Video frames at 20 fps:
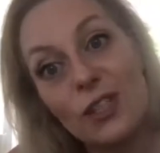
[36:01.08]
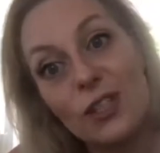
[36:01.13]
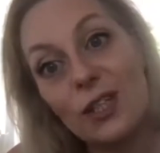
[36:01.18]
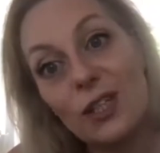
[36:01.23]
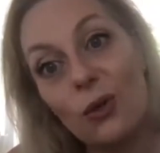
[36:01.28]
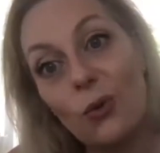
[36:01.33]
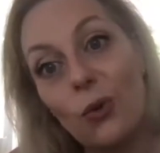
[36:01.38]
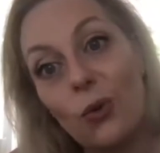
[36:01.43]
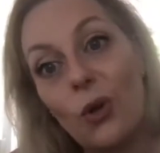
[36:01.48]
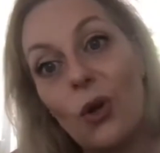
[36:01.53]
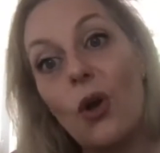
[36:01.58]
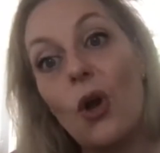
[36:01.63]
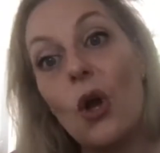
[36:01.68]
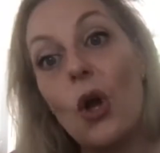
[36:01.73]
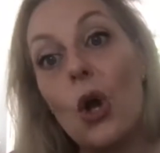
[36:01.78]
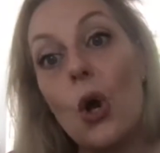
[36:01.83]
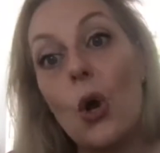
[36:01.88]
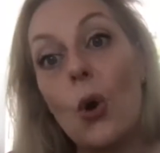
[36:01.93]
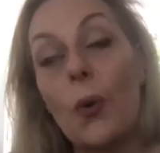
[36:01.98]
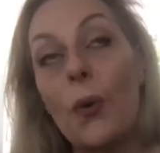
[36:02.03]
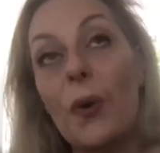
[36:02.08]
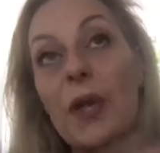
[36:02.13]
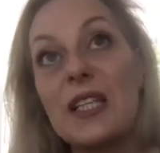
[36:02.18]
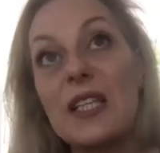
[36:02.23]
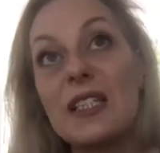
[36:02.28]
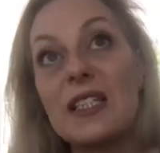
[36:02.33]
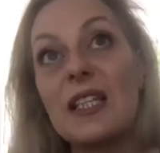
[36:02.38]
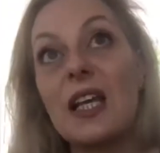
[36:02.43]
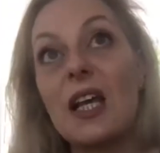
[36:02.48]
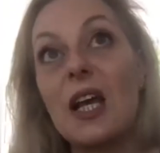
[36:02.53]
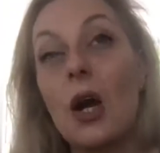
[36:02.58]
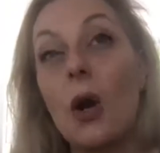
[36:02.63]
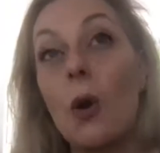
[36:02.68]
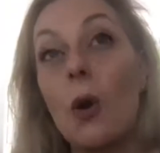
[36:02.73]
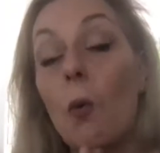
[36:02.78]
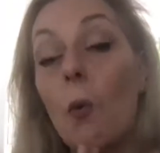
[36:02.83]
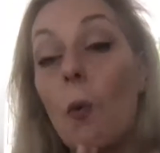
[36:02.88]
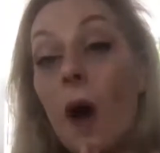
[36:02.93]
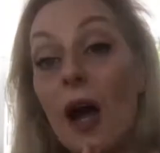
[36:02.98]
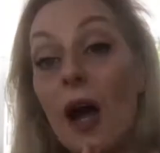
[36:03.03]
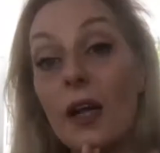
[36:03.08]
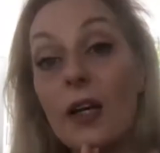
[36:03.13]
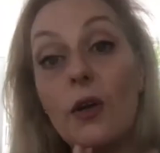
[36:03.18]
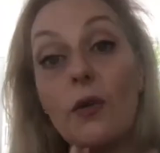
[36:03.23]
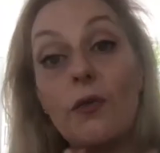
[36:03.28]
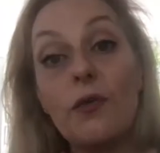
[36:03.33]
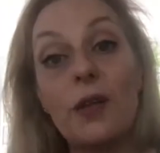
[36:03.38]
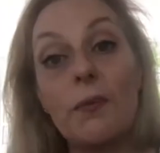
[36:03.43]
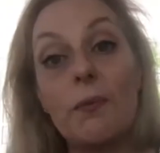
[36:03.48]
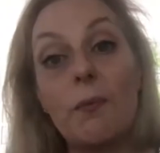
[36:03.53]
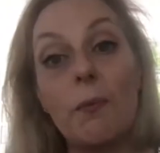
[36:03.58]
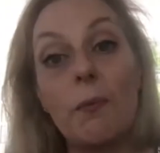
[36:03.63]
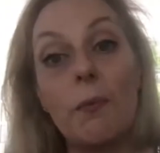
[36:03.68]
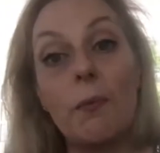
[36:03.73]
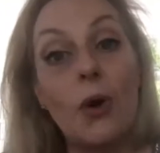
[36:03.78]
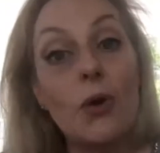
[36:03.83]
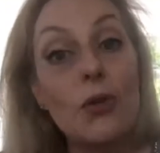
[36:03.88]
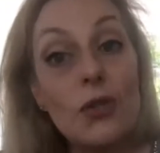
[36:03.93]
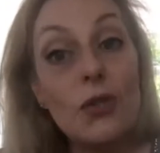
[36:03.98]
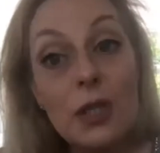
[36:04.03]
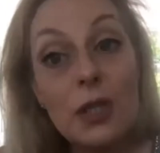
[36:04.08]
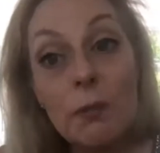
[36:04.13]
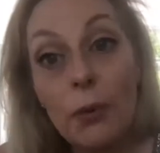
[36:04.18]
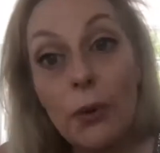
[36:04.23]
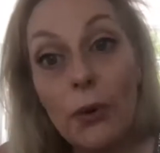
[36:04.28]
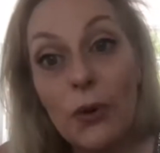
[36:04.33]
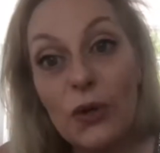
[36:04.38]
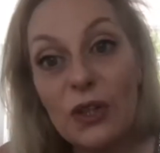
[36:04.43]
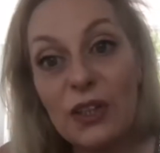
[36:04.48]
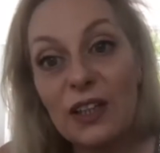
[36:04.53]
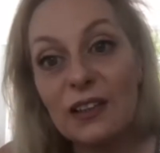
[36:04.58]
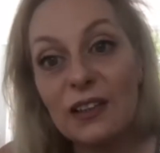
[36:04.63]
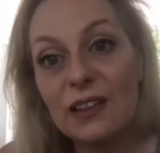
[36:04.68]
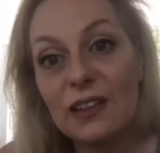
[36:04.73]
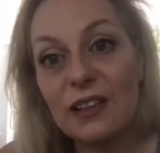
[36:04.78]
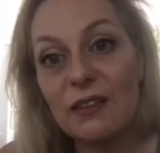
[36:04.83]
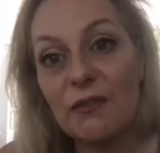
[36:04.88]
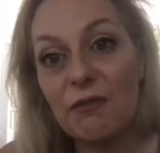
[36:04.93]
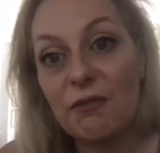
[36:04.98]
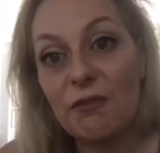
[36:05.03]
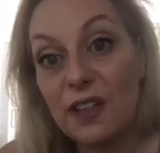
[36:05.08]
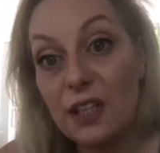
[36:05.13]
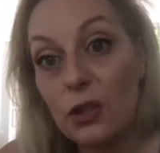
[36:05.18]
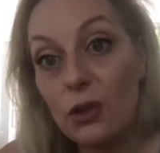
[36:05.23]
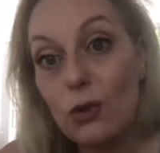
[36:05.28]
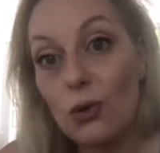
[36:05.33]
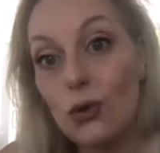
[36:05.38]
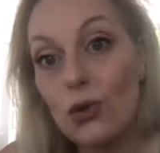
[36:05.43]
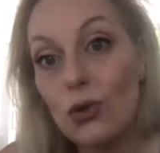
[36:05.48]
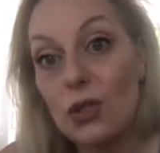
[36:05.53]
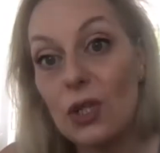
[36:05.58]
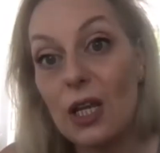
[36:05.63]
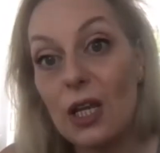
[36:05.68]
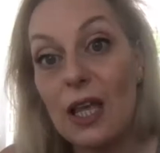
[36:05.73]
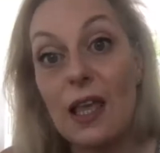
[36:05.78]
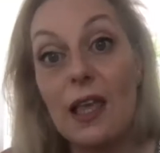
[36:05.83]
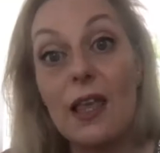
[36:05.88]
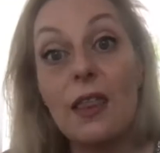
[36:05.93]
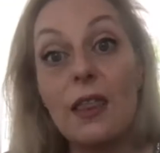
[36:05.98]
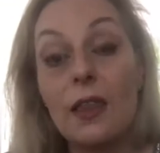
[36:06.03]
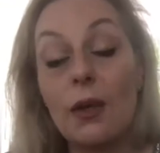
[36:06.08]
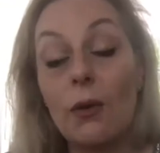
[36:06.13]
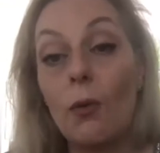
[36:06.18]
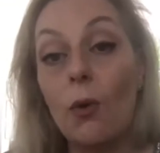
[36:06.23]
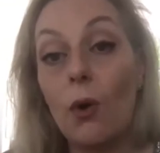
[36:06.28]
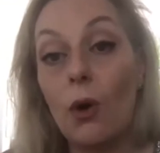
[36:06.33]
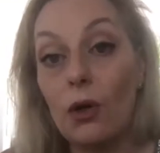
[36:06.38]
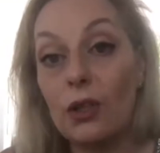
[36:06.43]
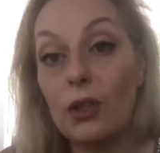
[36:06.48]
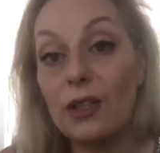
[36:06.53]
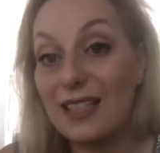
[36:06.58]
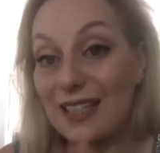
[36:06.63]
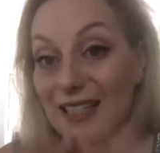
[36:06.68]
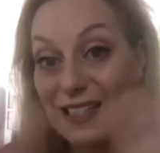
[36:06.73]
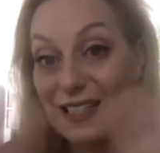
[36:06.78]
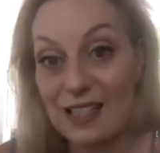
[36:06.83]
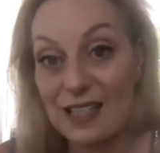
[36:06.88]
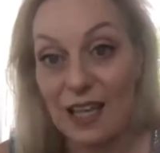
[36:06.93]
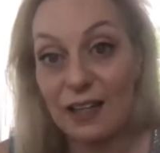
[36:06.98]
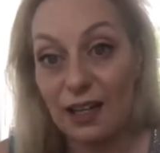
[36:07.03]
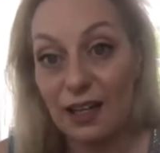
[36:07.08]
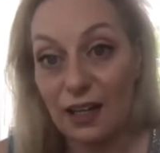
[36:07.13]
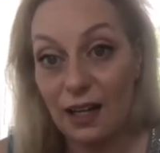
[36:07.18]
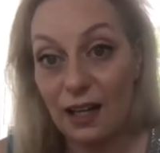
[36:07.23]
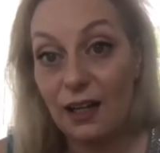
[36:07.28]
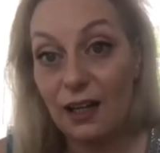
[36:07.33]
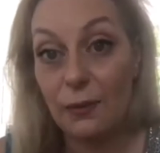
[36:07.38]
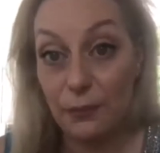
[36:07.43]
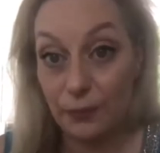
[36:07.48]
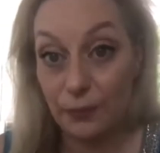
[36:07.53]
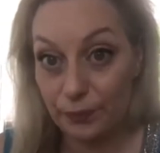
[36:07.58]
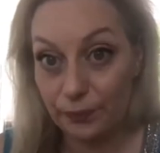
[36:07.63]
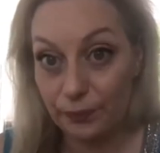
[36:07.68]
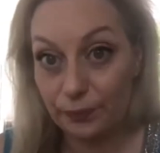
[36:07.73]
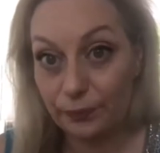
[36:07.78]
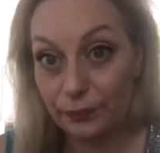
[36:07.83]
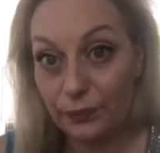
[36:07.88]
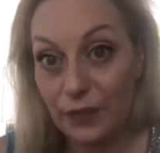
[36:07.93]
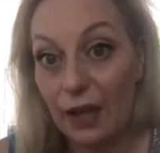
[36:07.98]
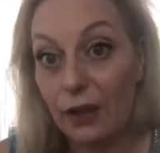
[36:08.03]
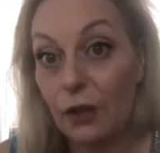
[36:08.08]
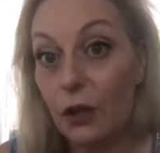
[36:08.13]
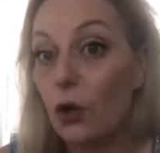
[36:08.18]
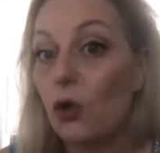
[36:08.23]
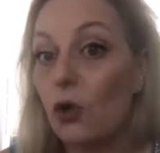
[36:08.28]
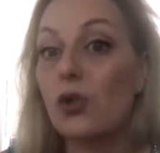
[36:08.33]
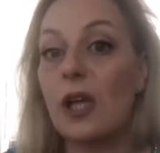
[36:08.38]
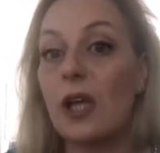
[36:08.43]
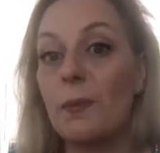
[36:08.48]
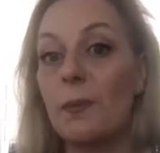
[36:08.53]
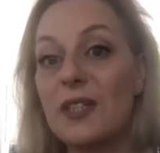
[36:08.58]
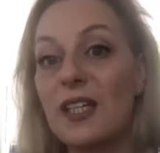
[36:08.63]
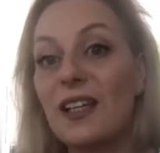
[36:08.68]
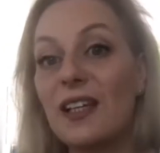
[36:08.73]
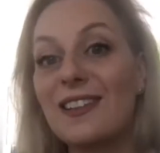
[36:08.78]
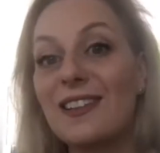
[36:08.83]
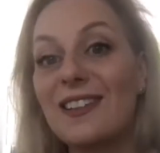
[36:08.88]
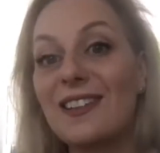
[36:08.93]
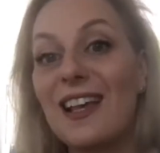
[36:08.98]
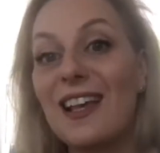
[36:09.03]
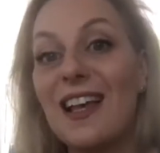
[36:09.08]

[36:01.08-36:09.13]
Ishiguro, who is one of the most important figures in the world in general across subjects.